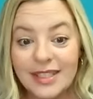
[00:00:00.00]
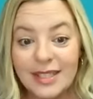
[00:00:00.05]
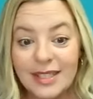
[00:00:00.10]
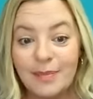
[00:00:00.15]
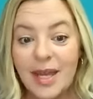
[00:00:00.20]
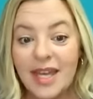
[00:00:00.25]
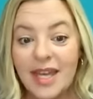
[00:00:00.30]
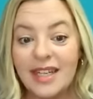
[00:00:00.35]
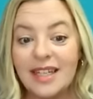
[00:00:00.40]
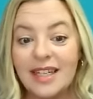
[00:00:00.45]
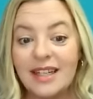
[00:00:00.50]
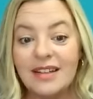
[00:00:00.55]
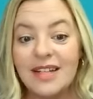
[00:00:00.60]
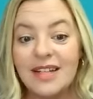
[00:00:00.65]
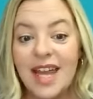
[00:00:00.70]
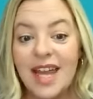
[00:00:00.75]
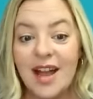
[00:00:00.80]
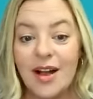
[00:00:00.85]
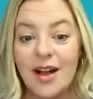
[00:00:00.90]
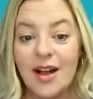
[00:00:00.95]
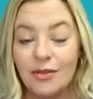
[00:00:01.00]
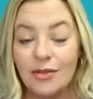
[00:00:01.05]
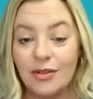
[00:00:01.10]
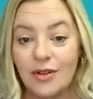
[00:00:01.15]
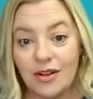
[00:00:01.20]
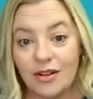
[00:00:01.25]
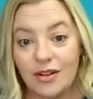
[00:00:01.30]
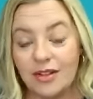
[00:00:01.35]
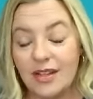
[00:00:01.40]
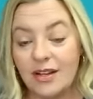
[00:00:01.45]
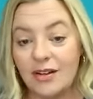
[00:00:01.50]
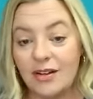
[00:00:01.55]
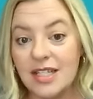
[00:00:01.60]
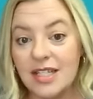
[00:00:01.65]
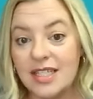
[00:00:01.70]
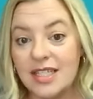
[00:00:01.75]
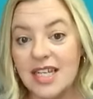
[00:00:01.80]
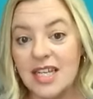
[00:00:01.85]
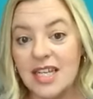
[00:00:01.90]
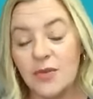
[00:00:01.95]
depending on how long their
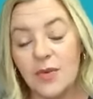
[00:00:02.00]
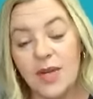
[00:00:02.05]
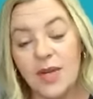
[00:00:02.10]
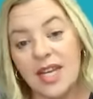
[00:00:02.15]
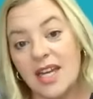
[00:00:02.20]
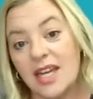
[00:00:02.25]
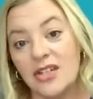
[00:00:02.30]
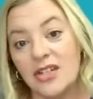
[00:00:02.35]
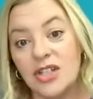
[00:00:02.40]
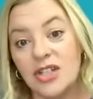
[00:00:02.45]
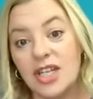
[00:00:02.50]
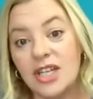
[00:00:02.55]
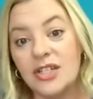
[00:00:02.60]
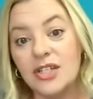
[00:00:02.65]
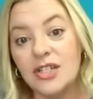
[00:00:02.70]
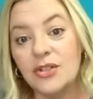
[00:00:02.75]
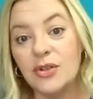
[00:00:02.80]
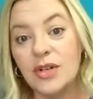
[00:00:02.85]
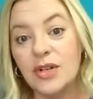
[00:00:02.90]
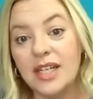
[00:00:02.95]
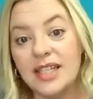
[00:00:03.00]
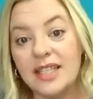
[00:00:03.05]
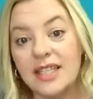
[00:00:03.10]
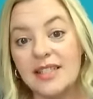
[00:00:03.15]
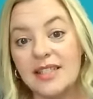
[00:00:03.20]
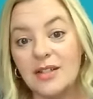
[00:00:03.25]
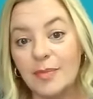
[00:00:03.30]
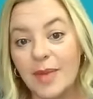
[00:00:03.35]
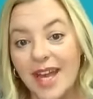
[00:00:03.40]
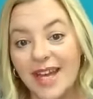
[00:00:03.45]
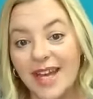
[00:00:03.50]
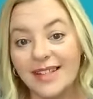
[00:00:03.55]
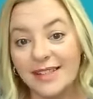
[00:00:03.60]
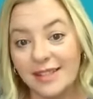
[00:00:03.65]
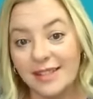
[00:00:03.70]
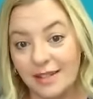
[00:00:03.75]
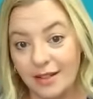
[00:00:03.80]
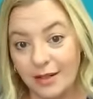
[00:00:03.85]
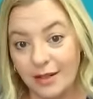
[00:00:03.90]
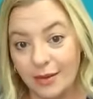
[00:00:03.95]
continuing education credits are
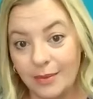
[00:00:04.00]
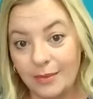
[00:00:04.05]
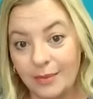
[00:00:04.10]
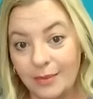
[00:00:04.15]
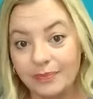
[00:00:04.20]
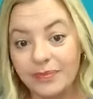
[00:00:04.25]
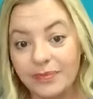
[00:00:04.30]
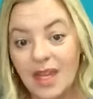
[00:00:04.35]
past due.